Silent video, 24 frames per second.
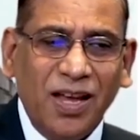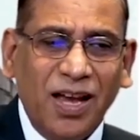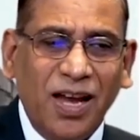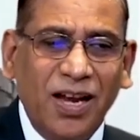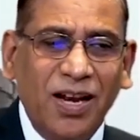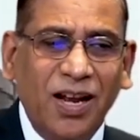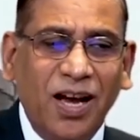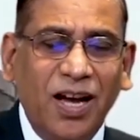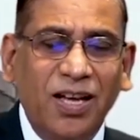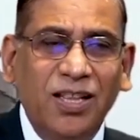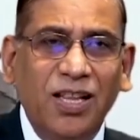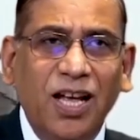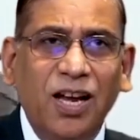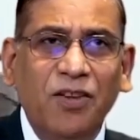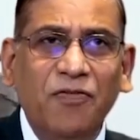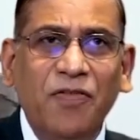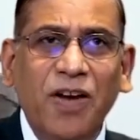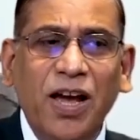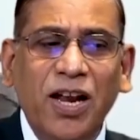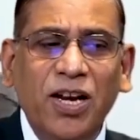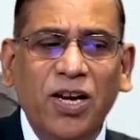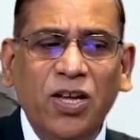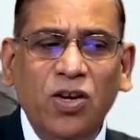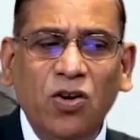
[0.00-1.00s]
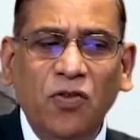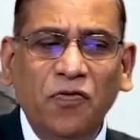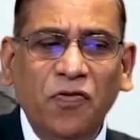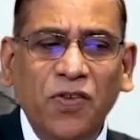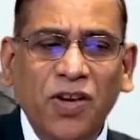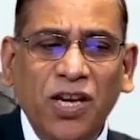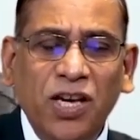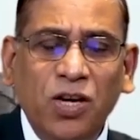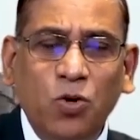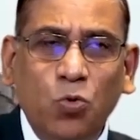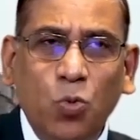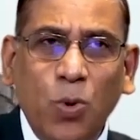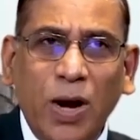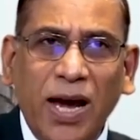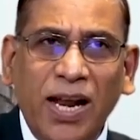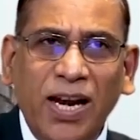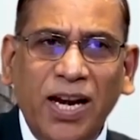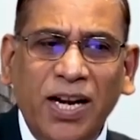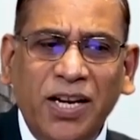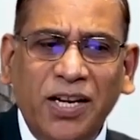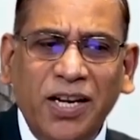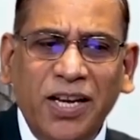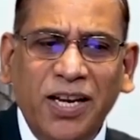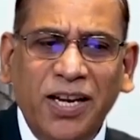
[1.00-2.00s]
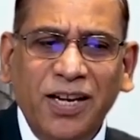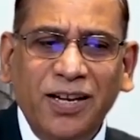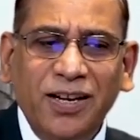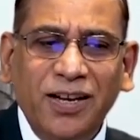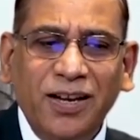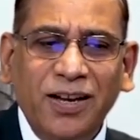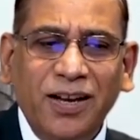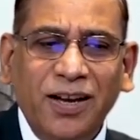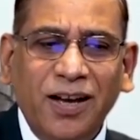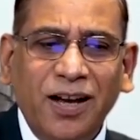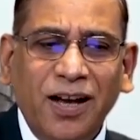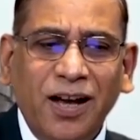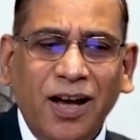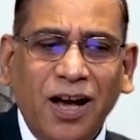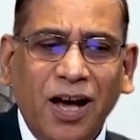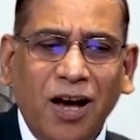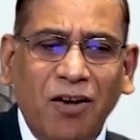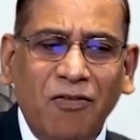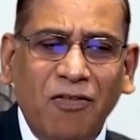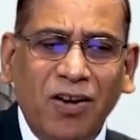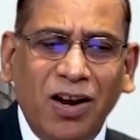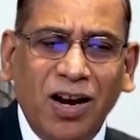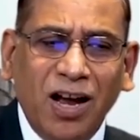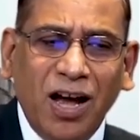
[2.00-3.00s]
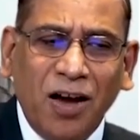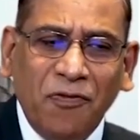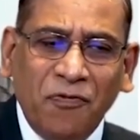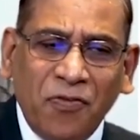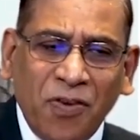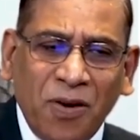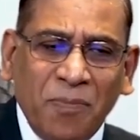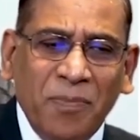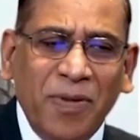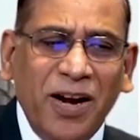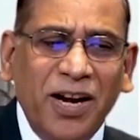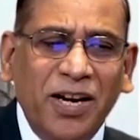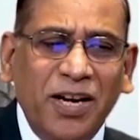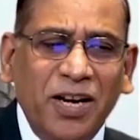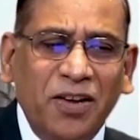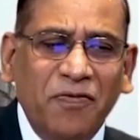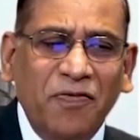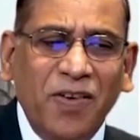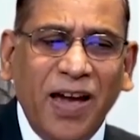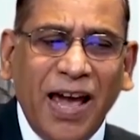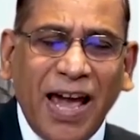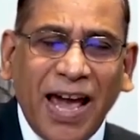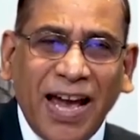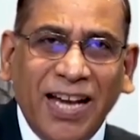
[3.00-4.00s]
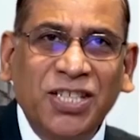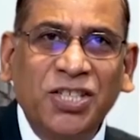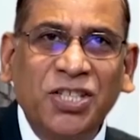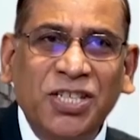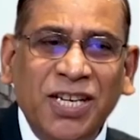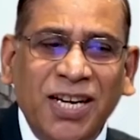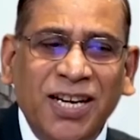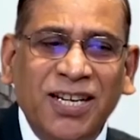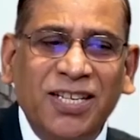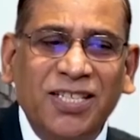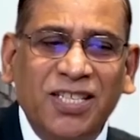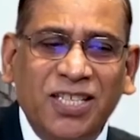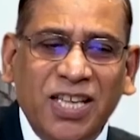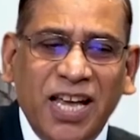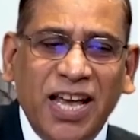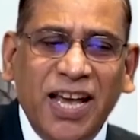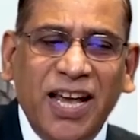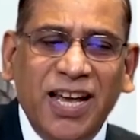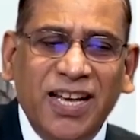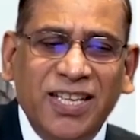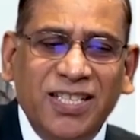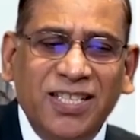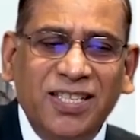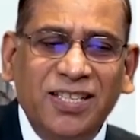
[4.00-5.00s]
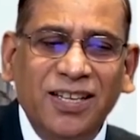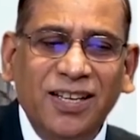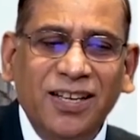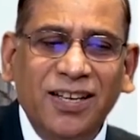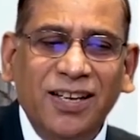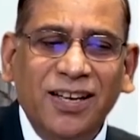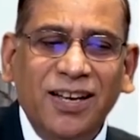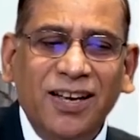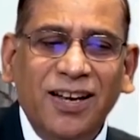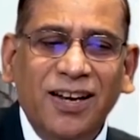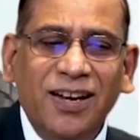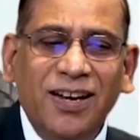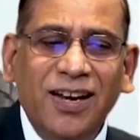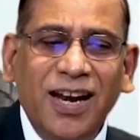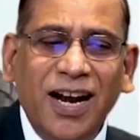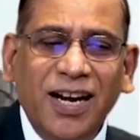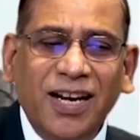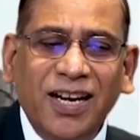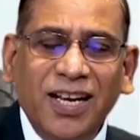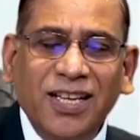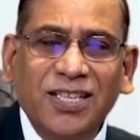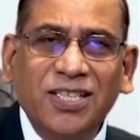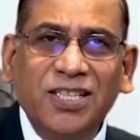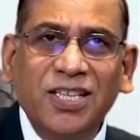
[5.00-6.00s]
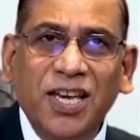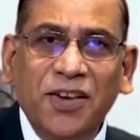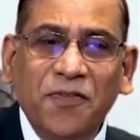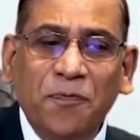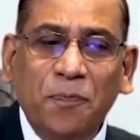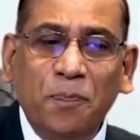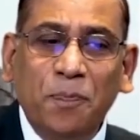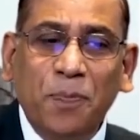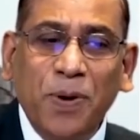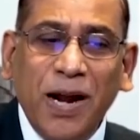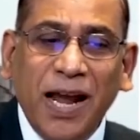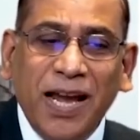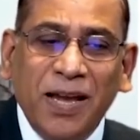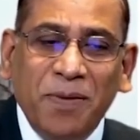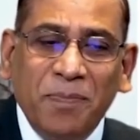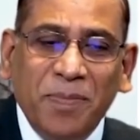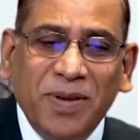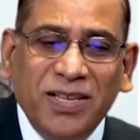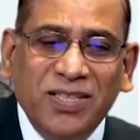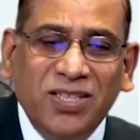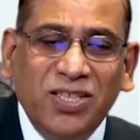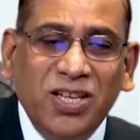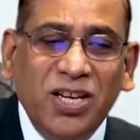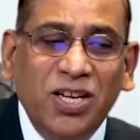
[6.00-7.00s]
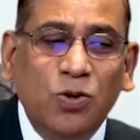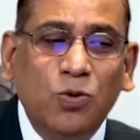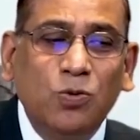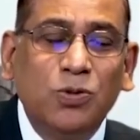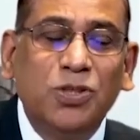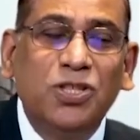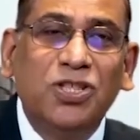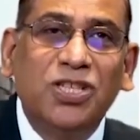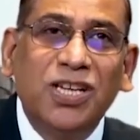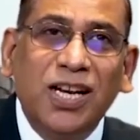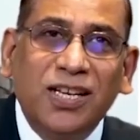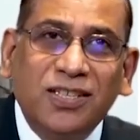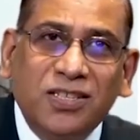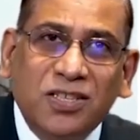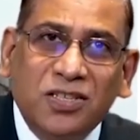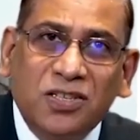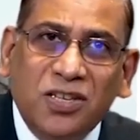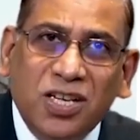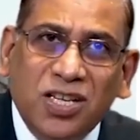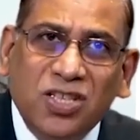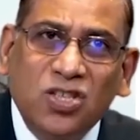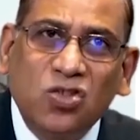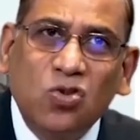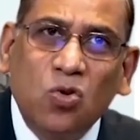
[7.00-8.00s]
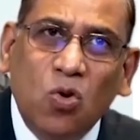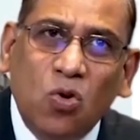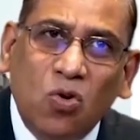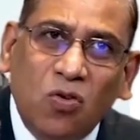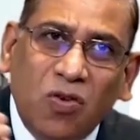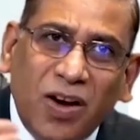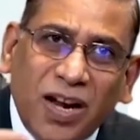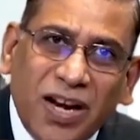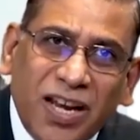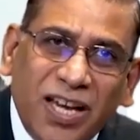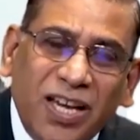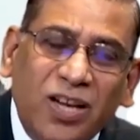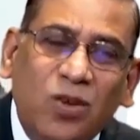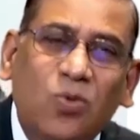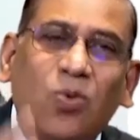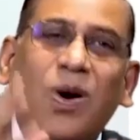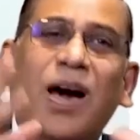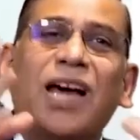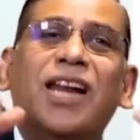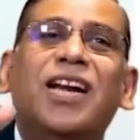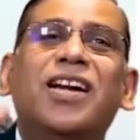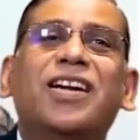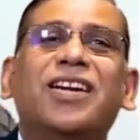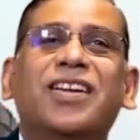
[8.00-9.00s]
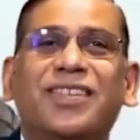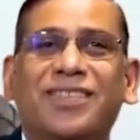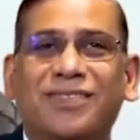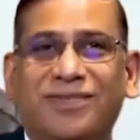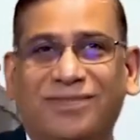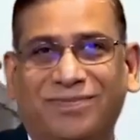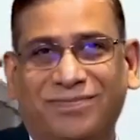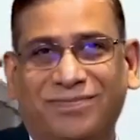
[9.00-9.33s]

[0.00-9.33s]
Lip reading: and other value of equality, our affirmative action says, let us give primacy to justice over equality.